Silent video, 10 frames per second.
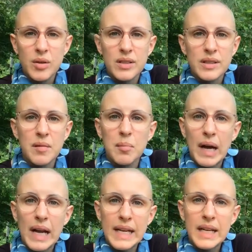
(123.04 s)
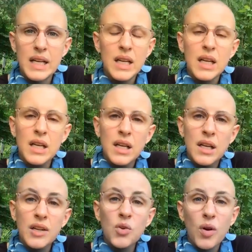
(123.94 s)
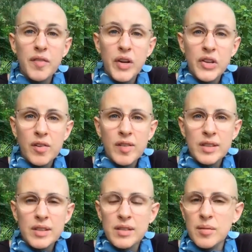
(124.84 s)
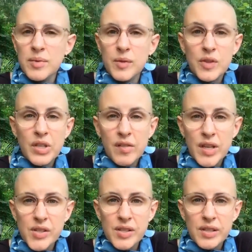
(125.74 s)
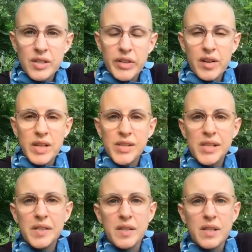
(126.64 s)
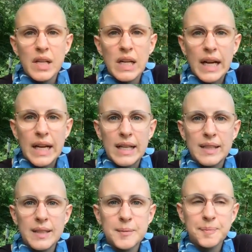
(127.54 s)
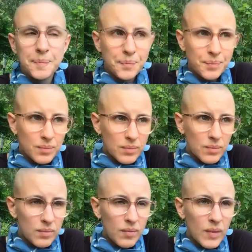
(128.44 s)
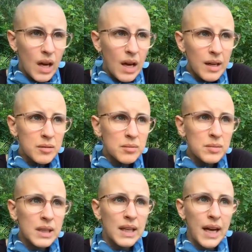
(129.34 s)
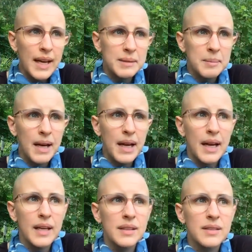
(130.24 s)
us and embodied into our very nervous systems for generations and generations. And as my